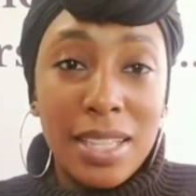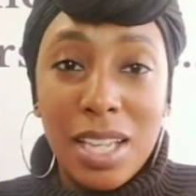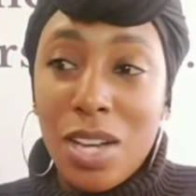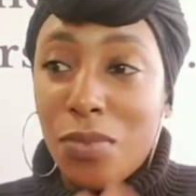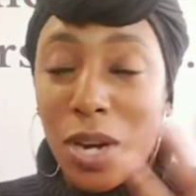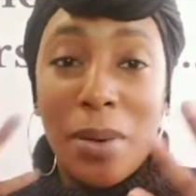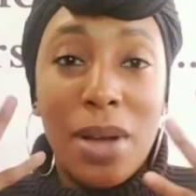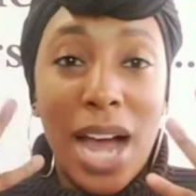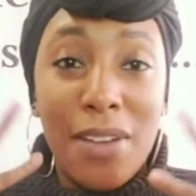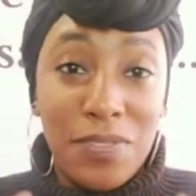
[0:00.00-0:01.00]
of where
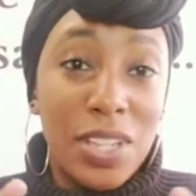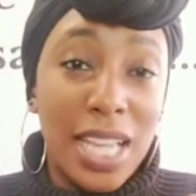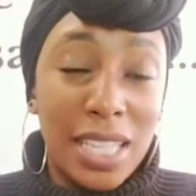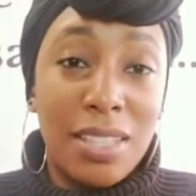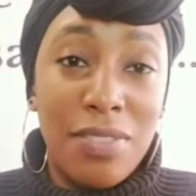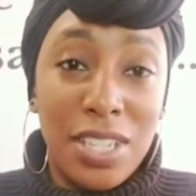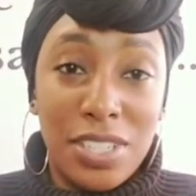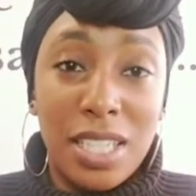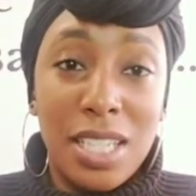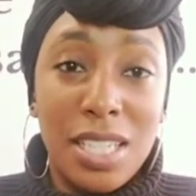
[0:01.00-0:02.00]
I feel like the
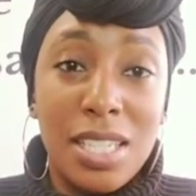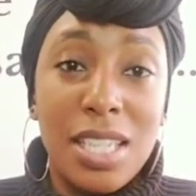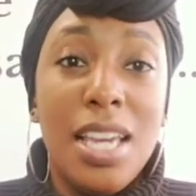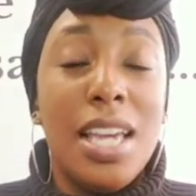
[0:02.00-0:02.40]
vision is.